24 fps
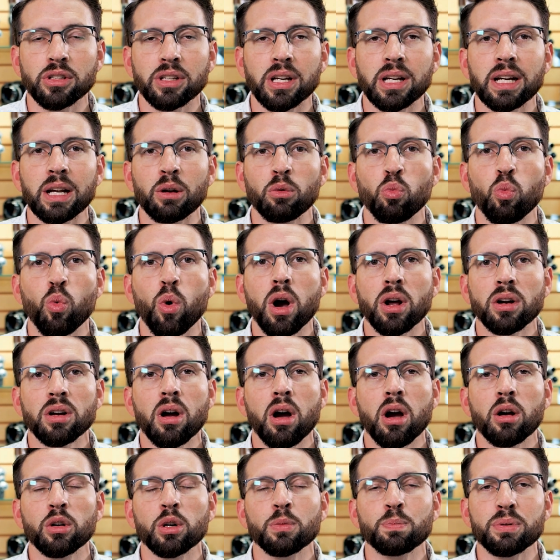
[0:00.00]
You're getting
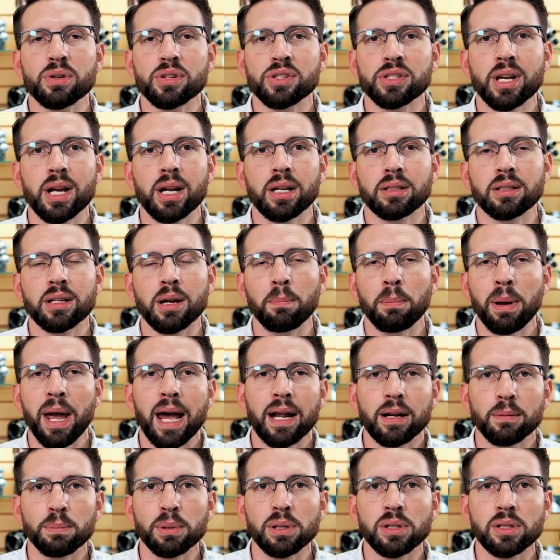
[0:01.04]
100%
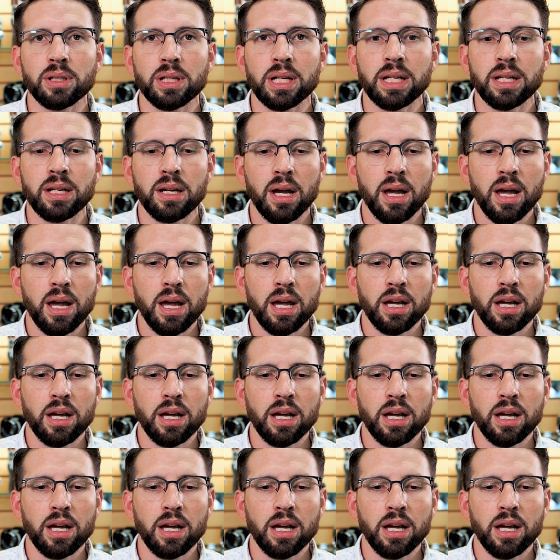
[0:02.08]
compatibility.